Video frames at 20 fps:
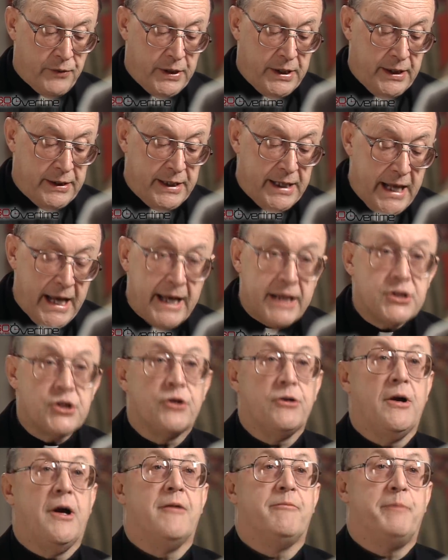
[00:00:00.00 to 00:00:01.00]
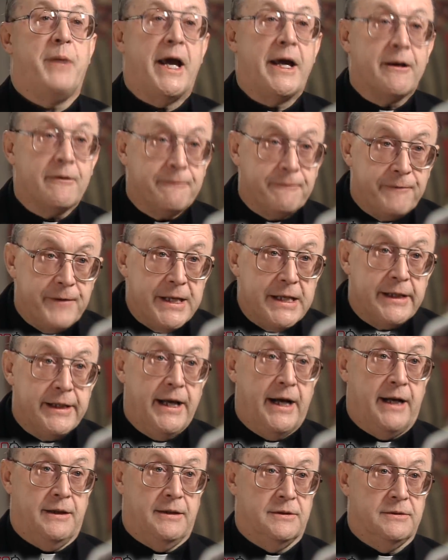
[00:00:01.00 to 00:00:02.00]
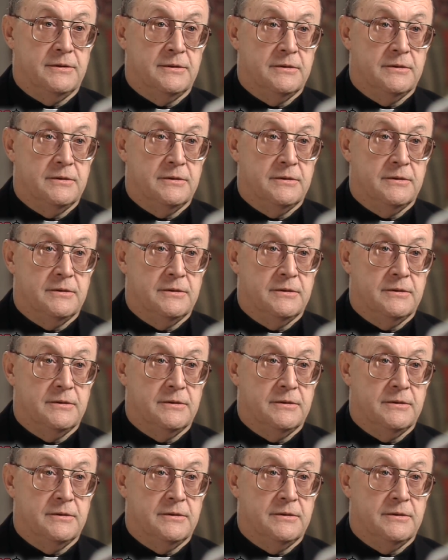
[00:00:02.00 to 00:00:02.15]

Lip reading: the nature of pedophilia